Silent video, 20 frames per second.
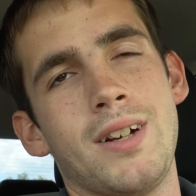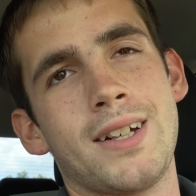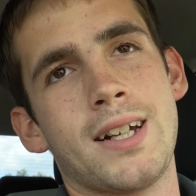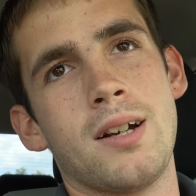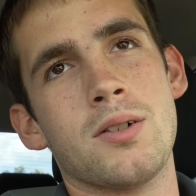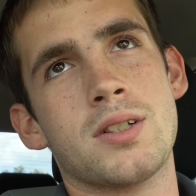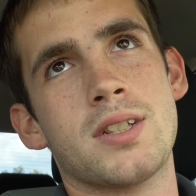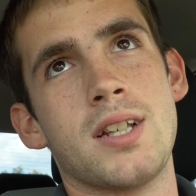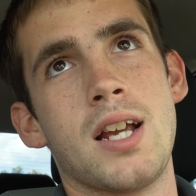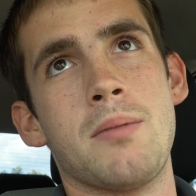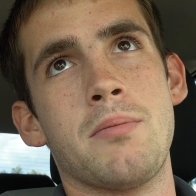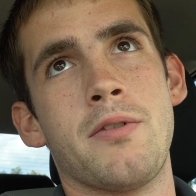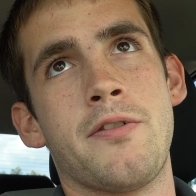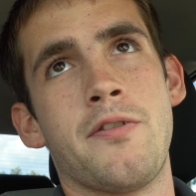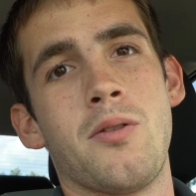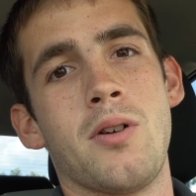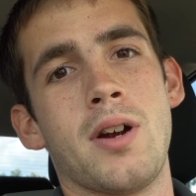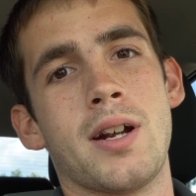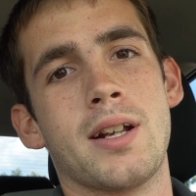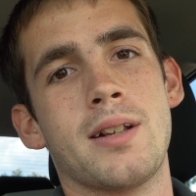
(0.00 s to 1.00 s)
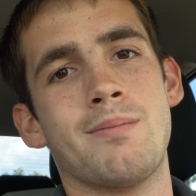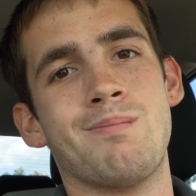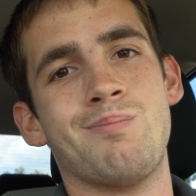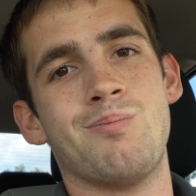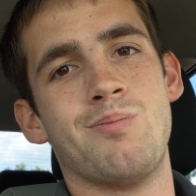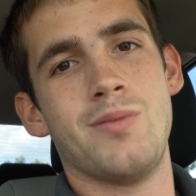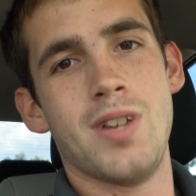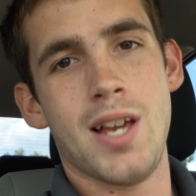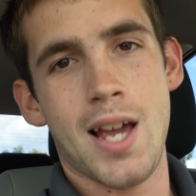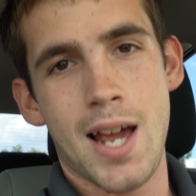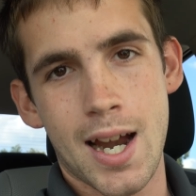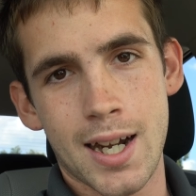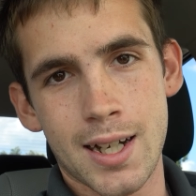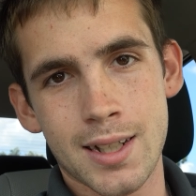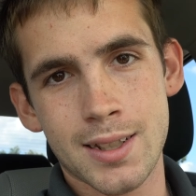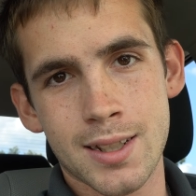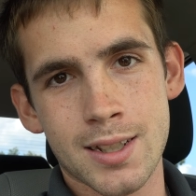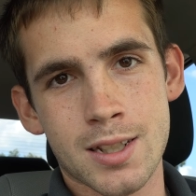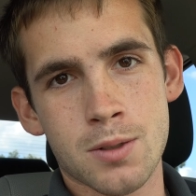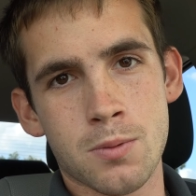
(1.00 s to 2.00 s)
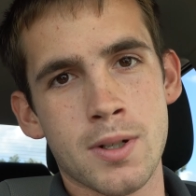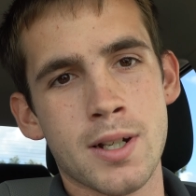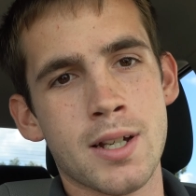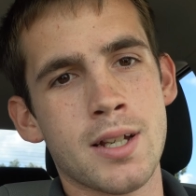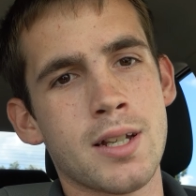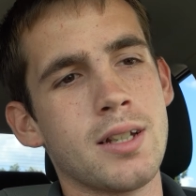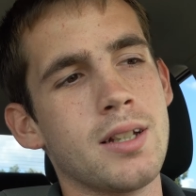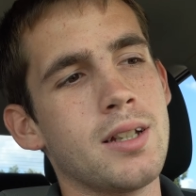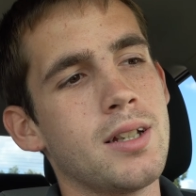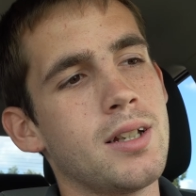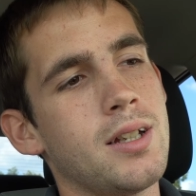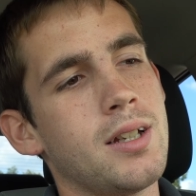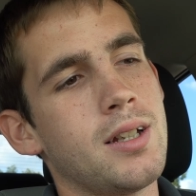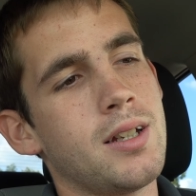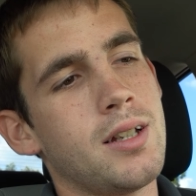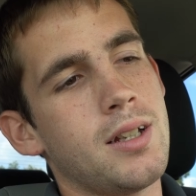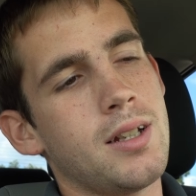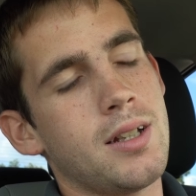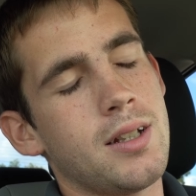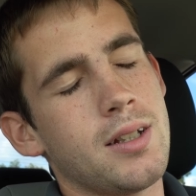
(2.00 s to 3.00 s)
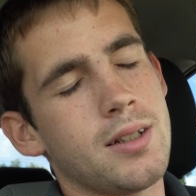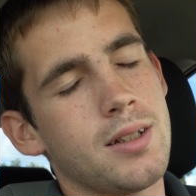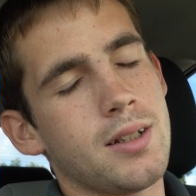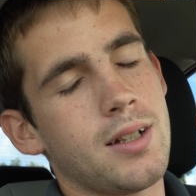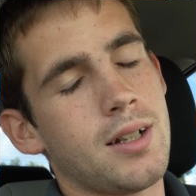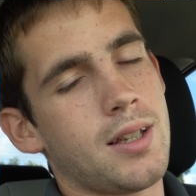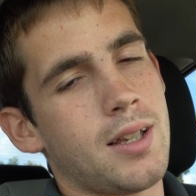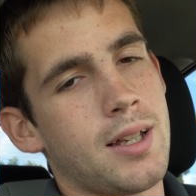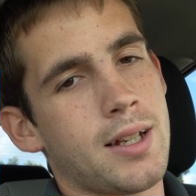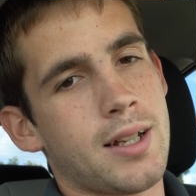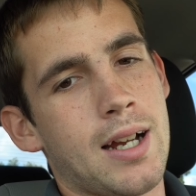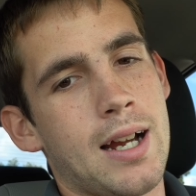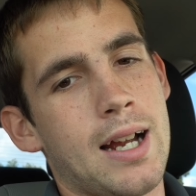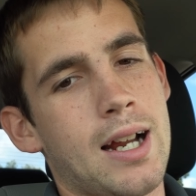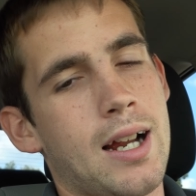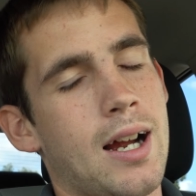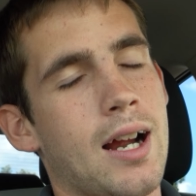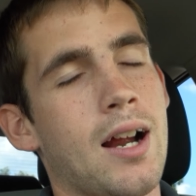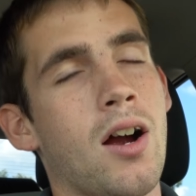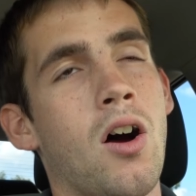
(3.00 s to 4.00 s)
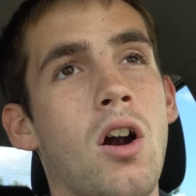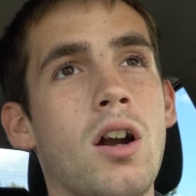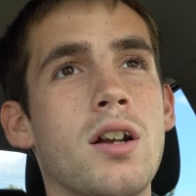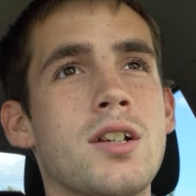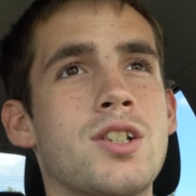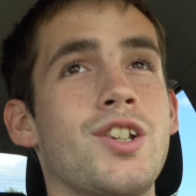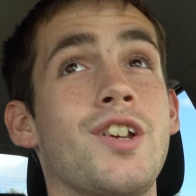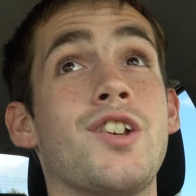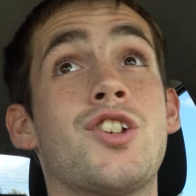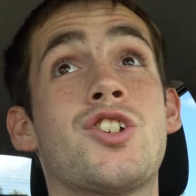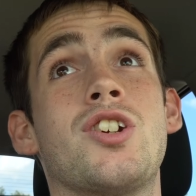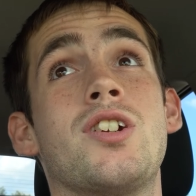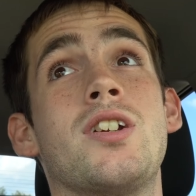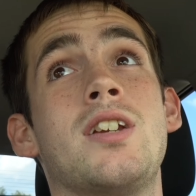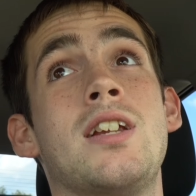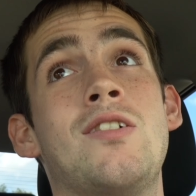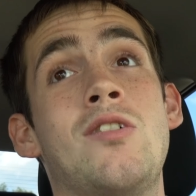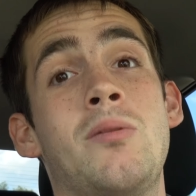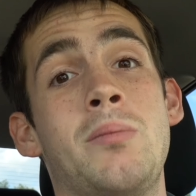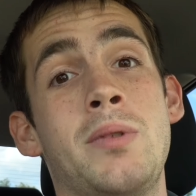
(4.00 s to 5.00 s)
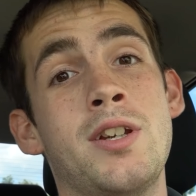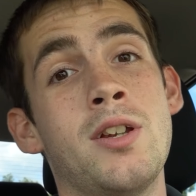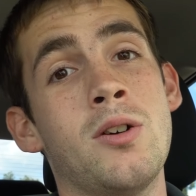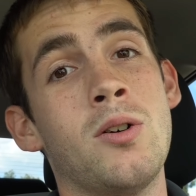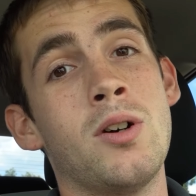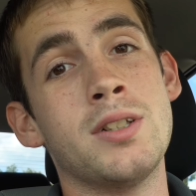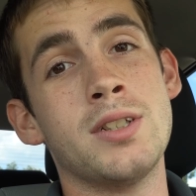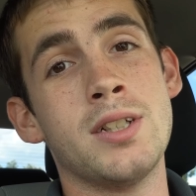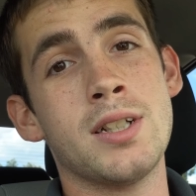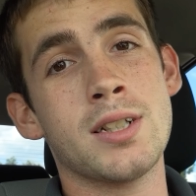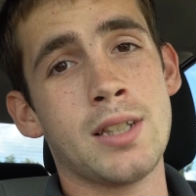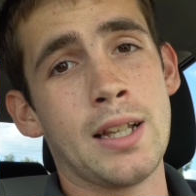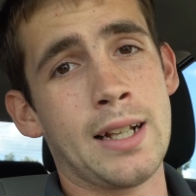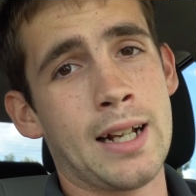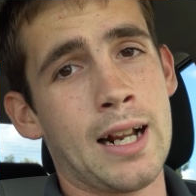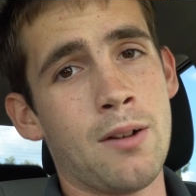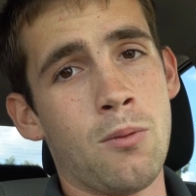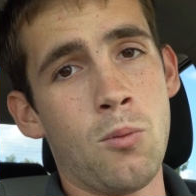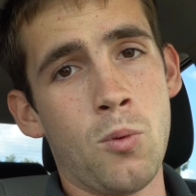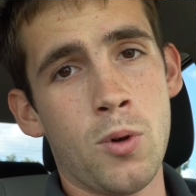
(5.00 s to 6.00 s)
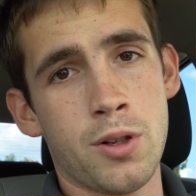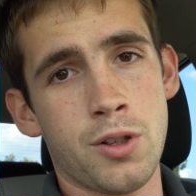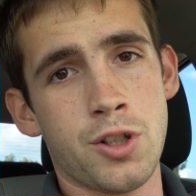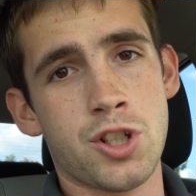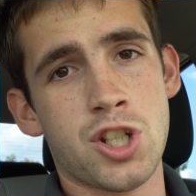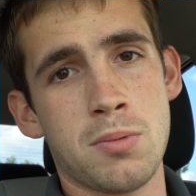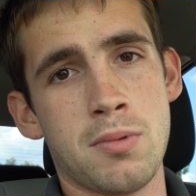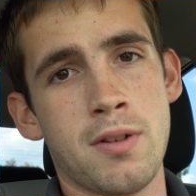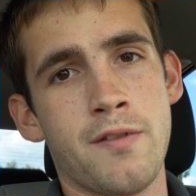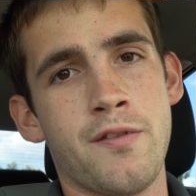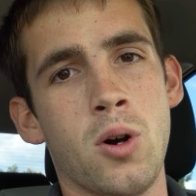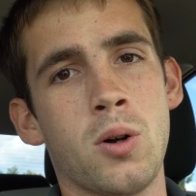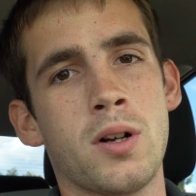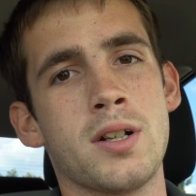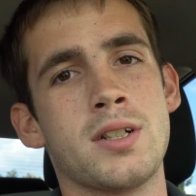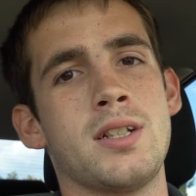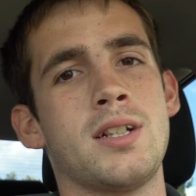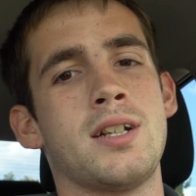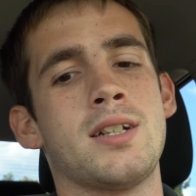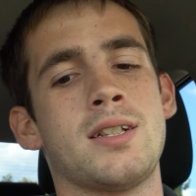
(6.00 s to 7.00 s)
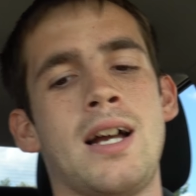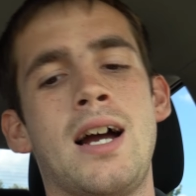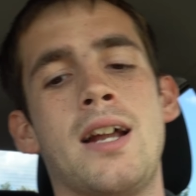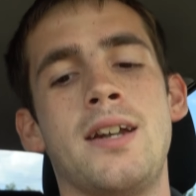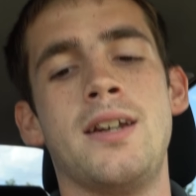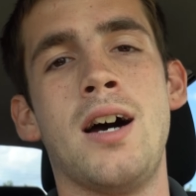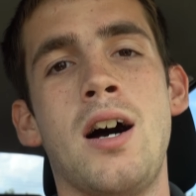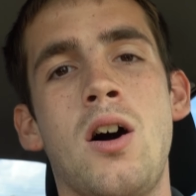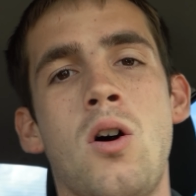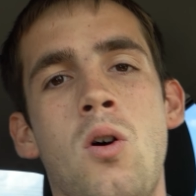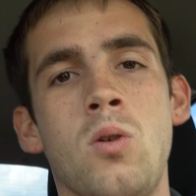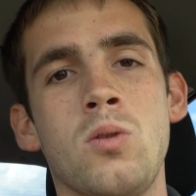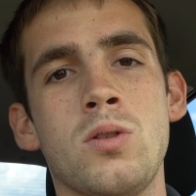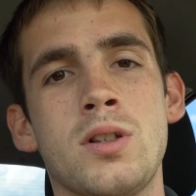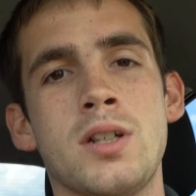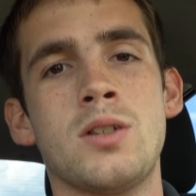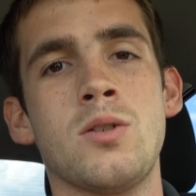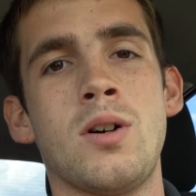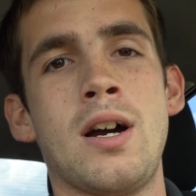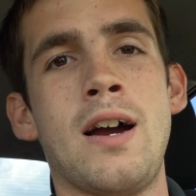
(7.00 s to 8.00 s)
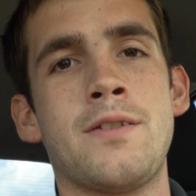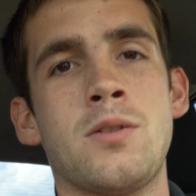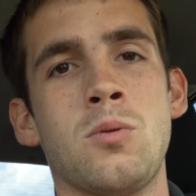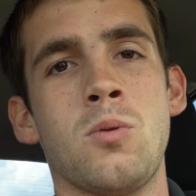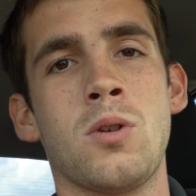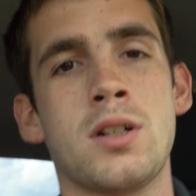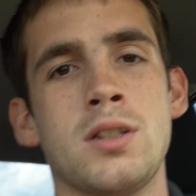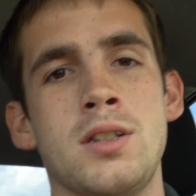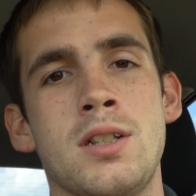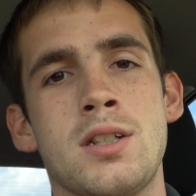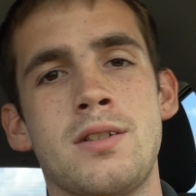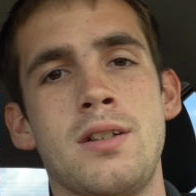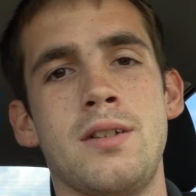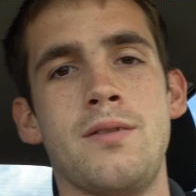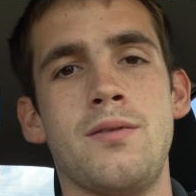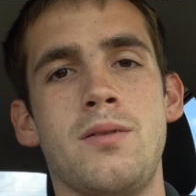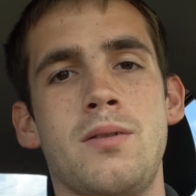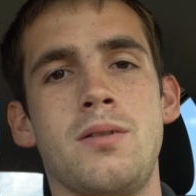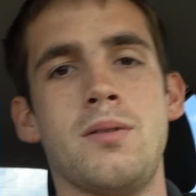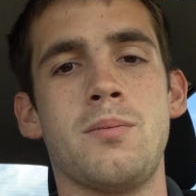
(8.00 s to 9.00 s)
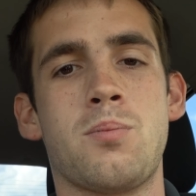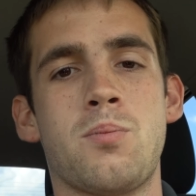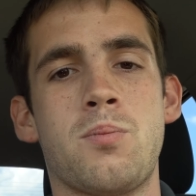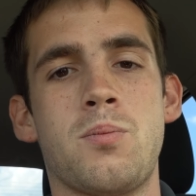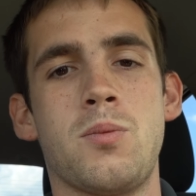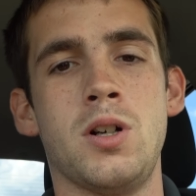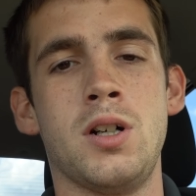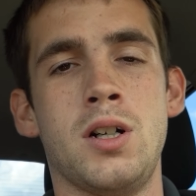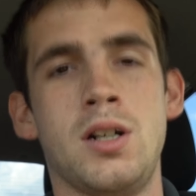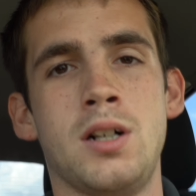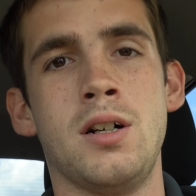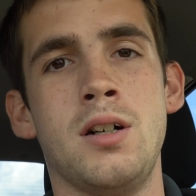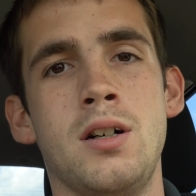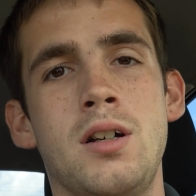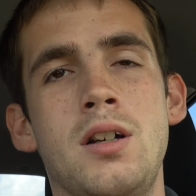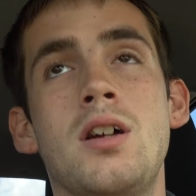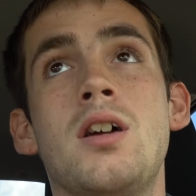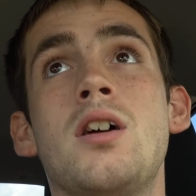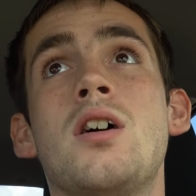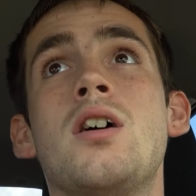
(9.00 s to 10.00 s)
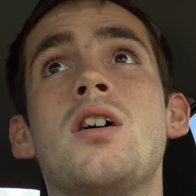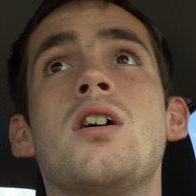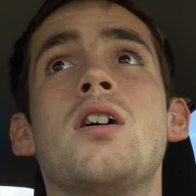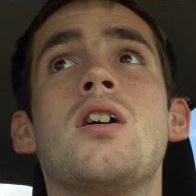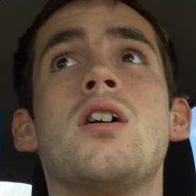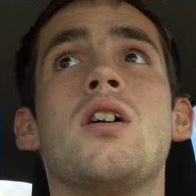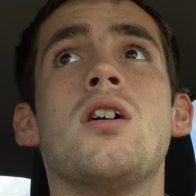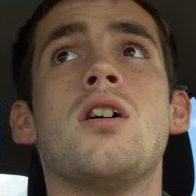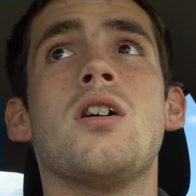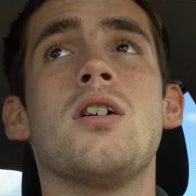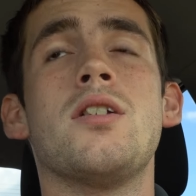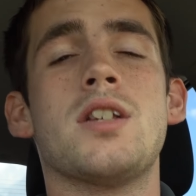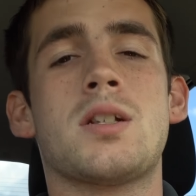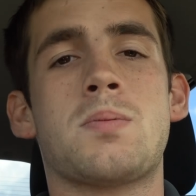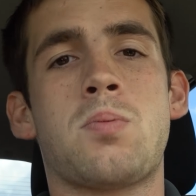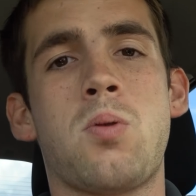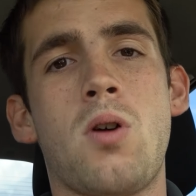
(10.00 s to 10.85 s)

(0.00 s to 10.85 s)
Like I was saying before I headed this way, like, I, I honestly shouldn't even be doing this. Like, I really should be focusing because I not only do I have to work on this, uh, this